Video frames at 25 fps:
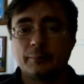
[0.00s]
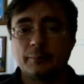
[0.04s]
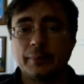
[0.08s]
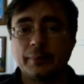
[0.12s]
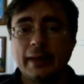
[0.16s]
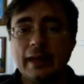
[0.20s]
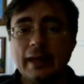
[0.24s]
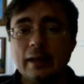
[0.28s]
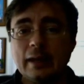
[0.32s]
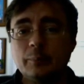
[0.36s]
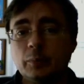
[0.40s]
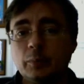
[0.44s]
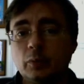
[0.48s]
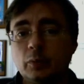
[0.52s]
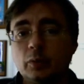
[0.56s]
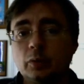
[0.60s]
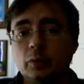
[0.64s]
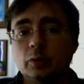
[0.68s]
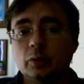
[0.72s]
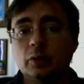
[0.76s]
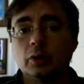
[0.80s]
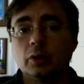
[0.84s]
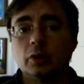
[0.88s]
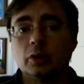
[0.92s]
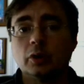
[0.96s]

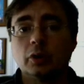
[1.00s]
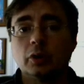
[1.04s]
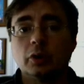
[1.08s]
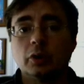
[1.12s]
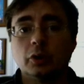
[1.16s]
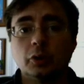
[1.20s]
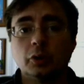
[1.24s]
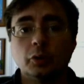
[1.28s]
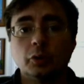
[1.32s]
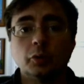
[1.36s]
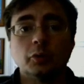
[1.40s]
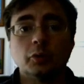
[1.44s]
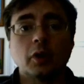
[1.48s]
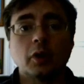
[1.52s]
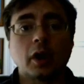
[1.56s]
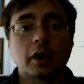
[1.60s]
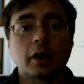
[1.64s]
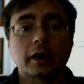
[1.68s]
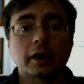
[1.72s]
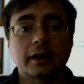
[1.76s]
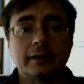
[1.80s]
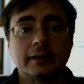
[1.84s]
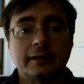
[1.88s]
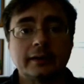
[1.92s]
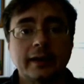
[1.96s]
people who are
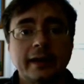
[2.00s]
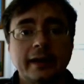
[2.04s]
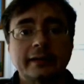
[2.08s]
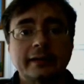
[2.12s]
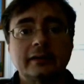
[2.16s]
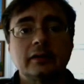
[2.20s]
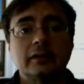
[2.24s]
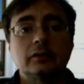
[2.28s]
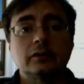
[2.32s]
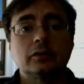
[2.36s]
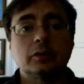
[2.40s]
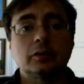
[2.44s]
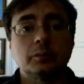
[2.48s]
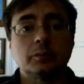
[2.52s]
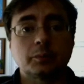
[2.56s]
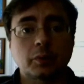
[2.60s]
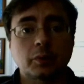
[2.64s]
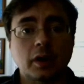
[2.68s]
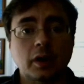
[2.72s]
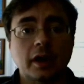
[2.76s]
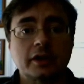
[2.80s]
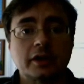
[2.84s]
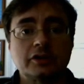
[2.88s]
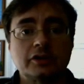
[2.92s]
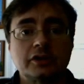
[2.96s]
connected to
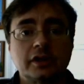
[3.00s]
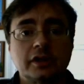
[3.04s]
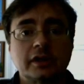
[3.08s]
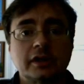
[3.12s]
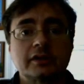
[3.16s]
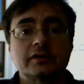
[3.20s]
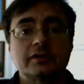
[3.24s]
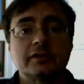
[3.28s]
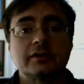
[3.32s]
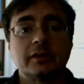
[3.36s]
projects,